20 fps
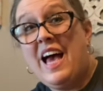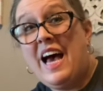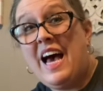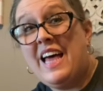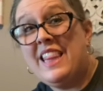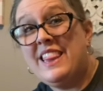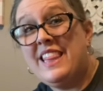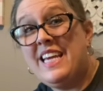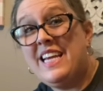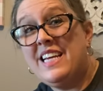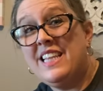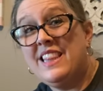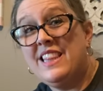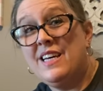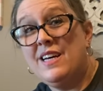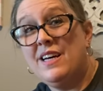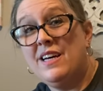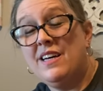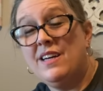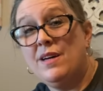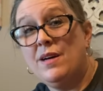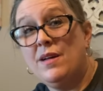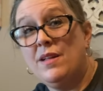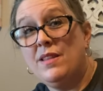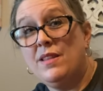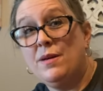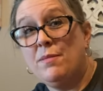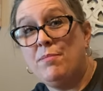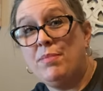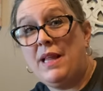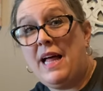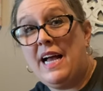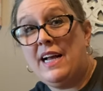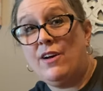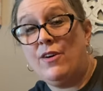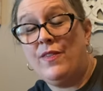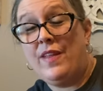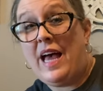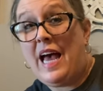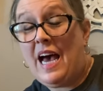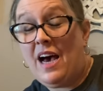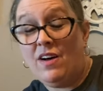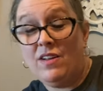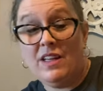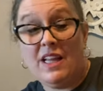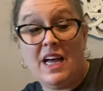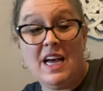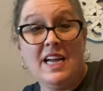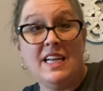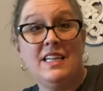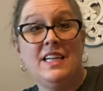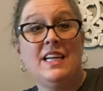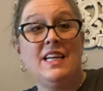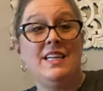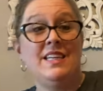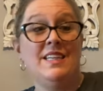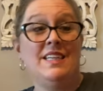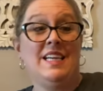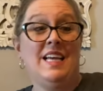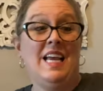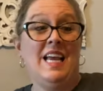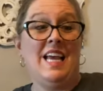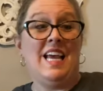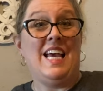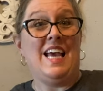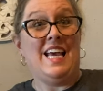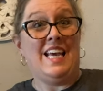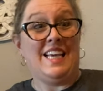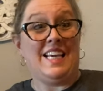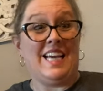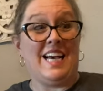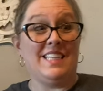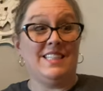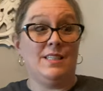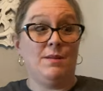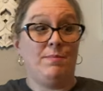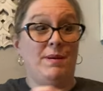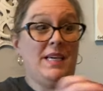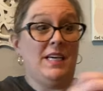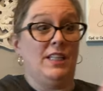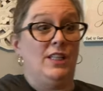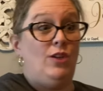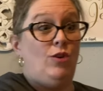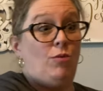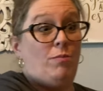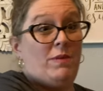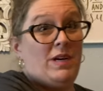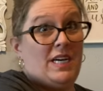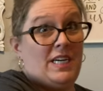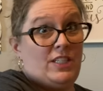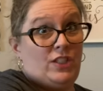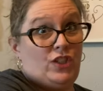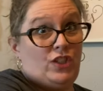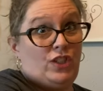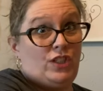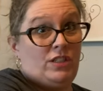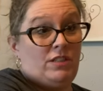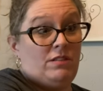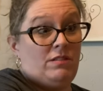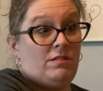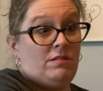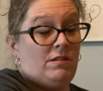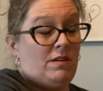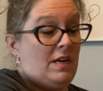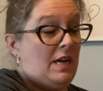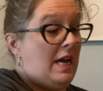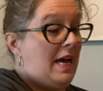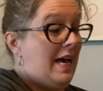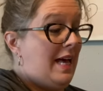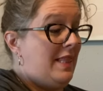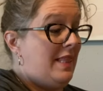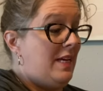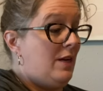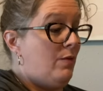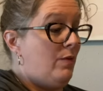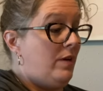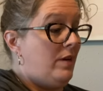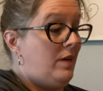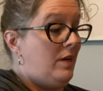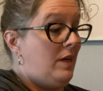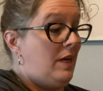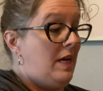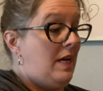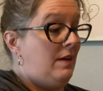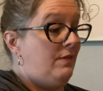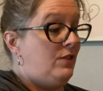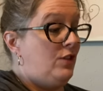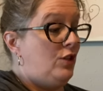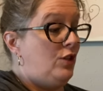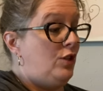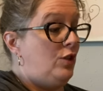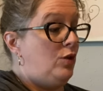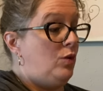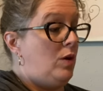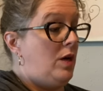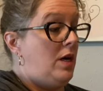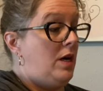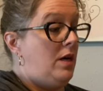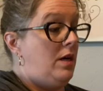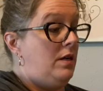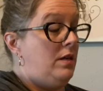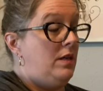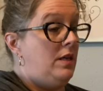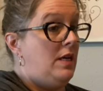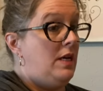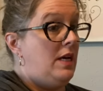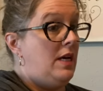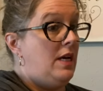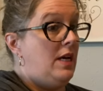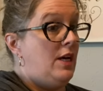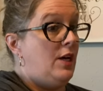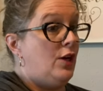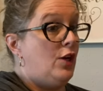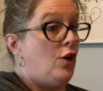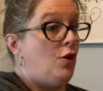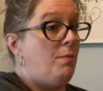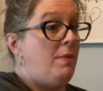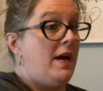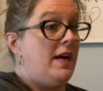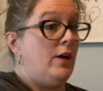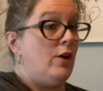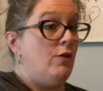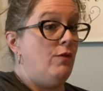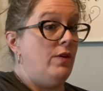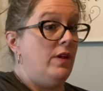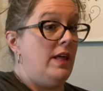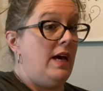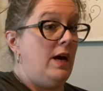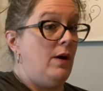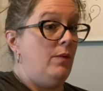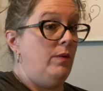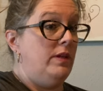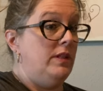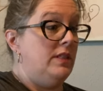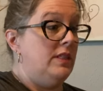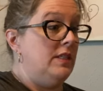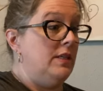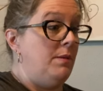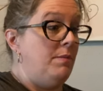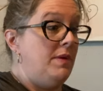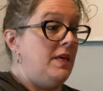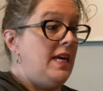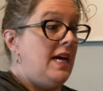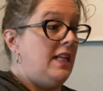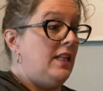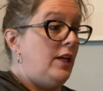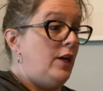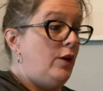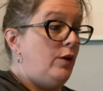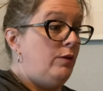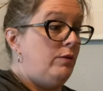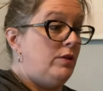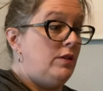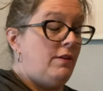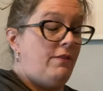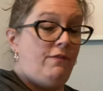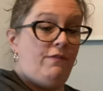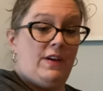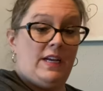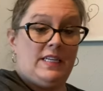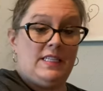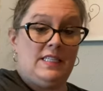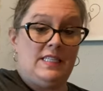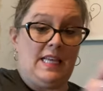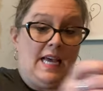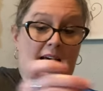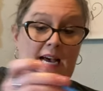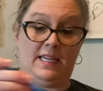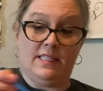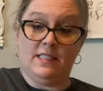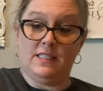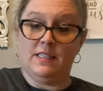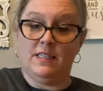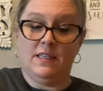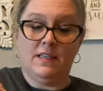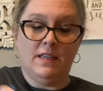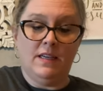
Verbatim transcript: I think the, the black on the outline got to be a little much. I think we're gonna have to uh, go back over that with some yellow to fix that.